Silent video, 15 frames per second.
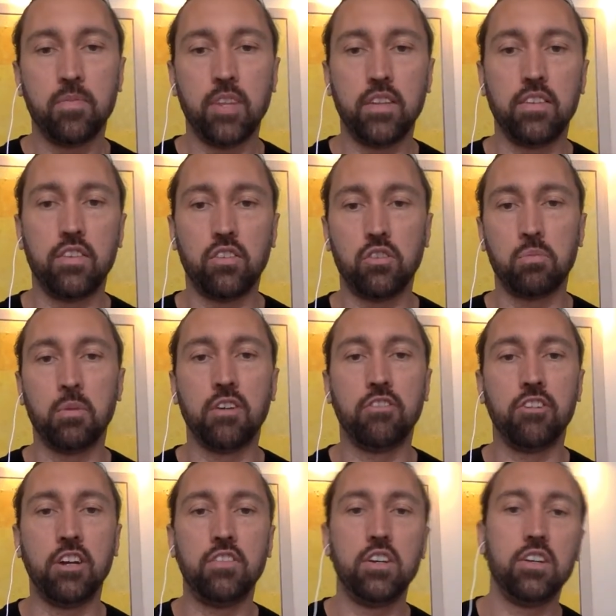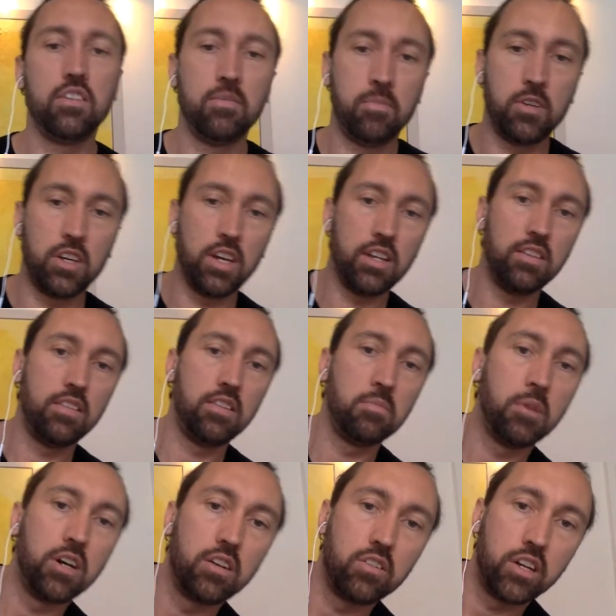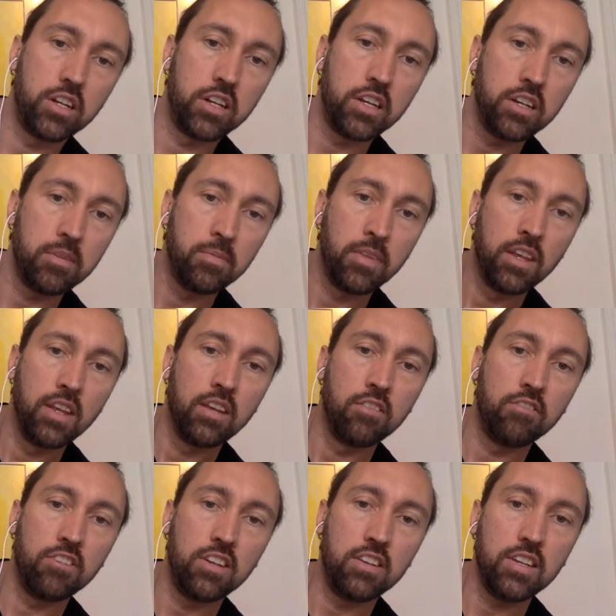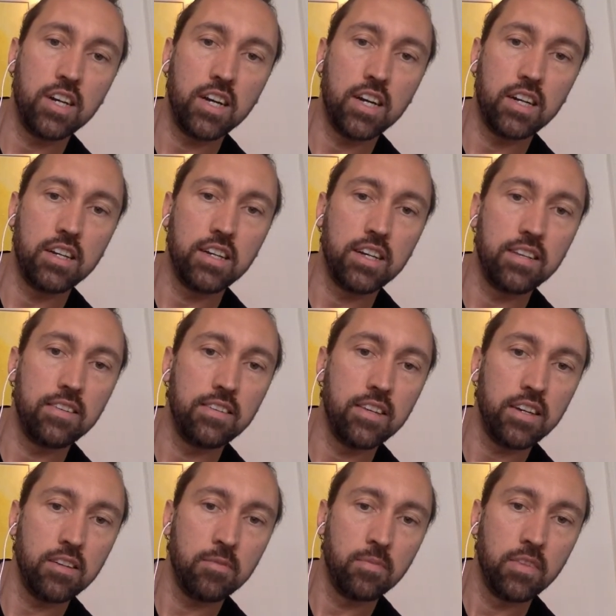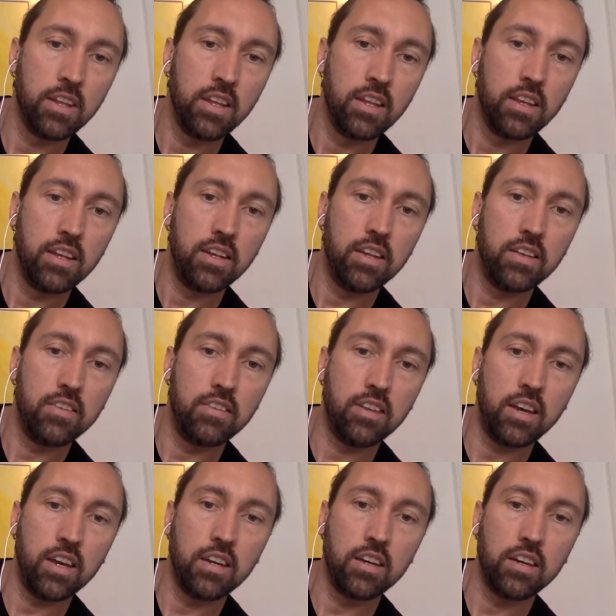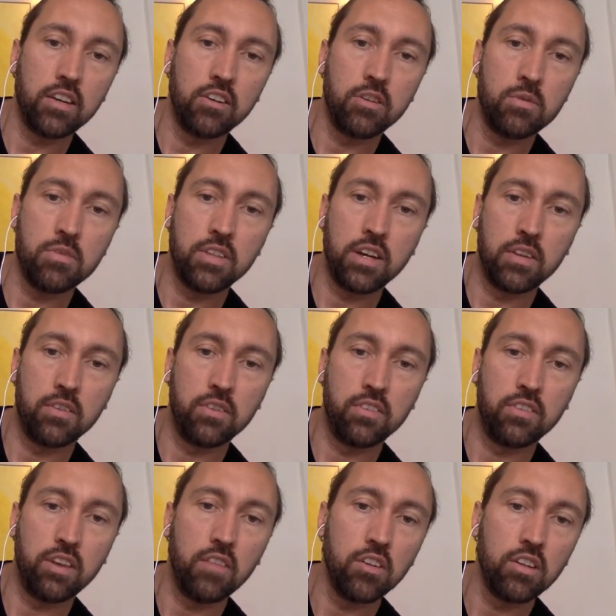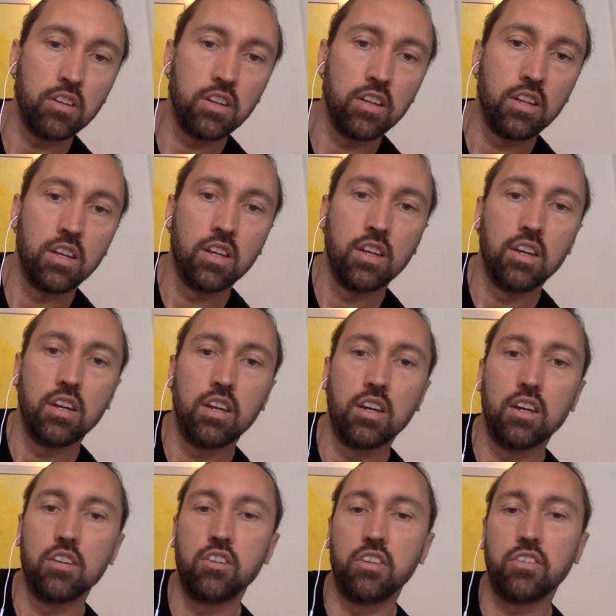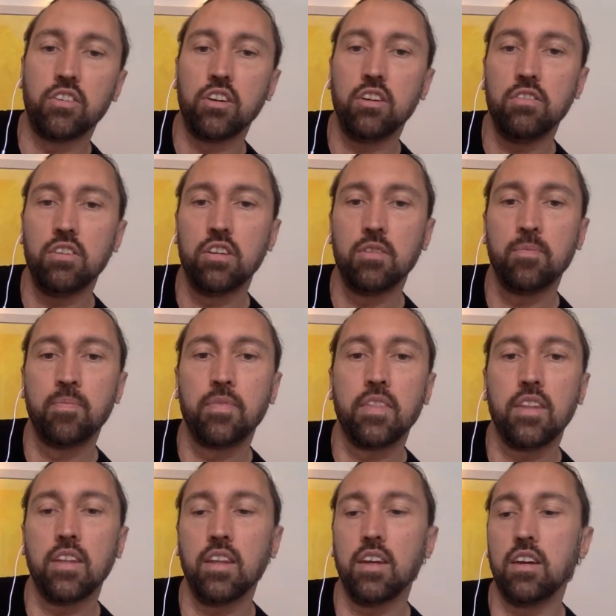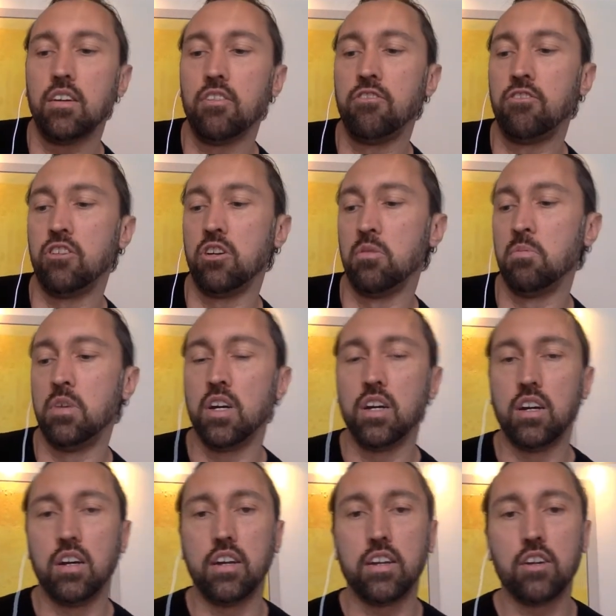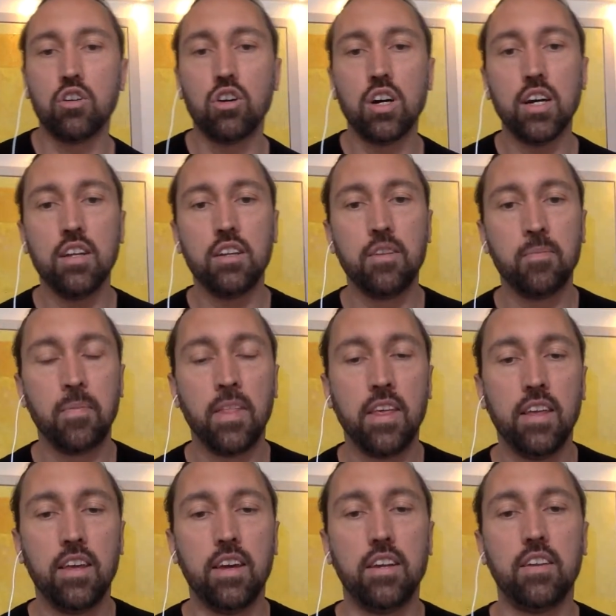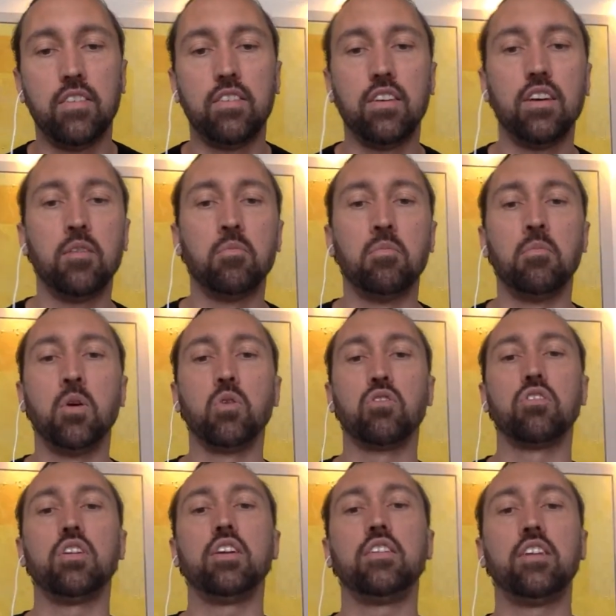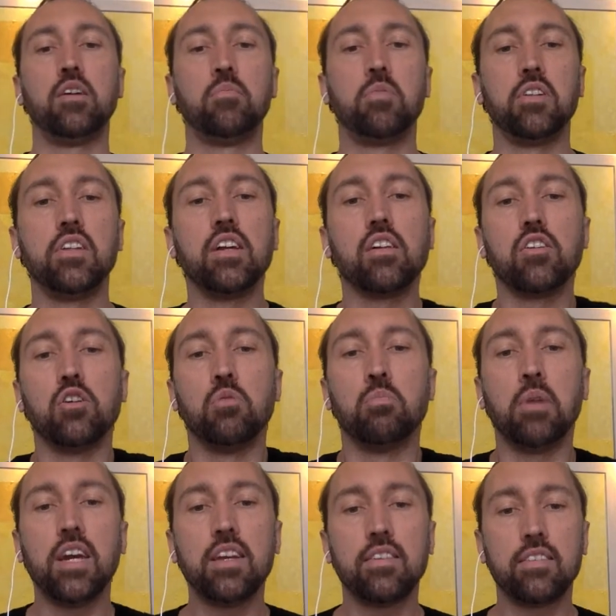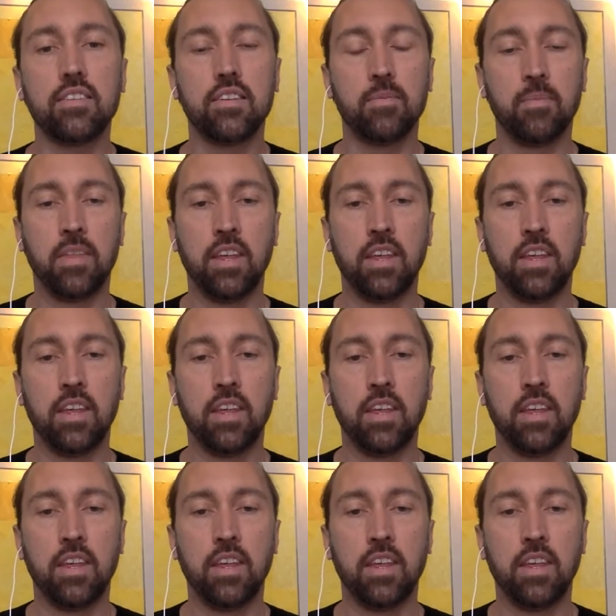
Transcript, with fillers: This is my favorite. Again, the bottle right here, Viña Ardanza. It's a uh, 2007 uh, reserve uh, from uh, Rioja, and it's mostly Tempranillo based.